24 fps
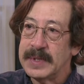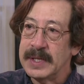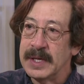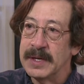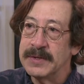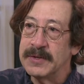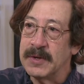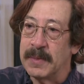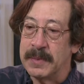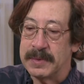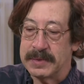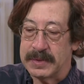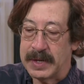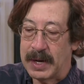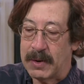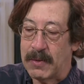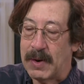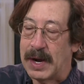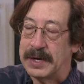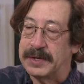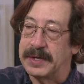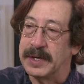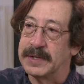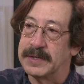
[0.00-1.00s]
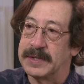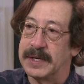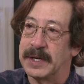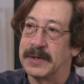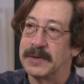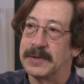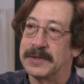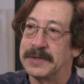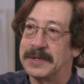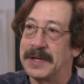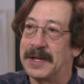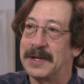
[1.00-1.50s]
It's almost like watching
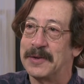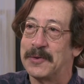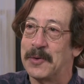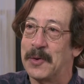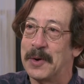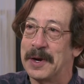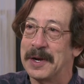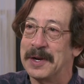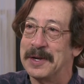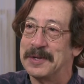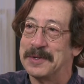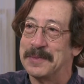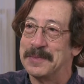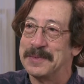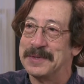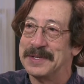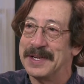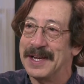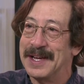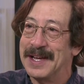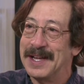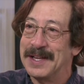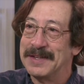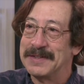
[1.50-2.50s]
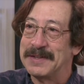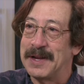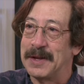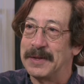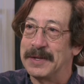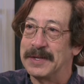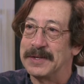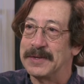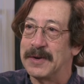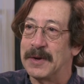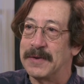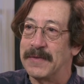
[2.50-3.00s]
single-celled organisms
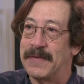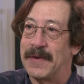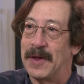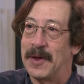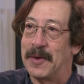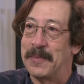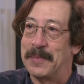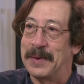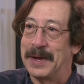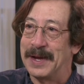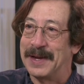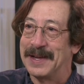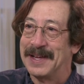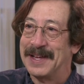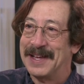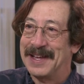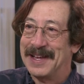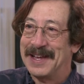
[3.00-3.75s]
suddenly start developing,